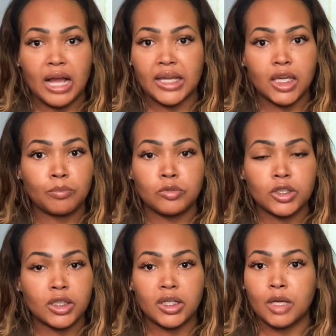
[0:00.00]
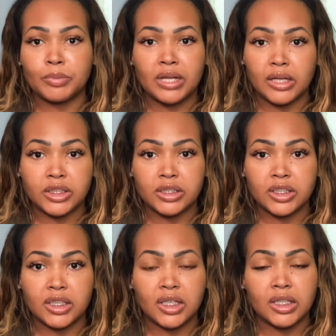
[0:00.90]
I kept looking it up and I couldn't
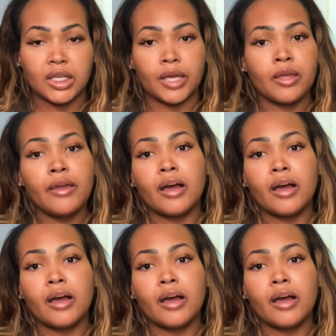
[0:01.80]
get anything.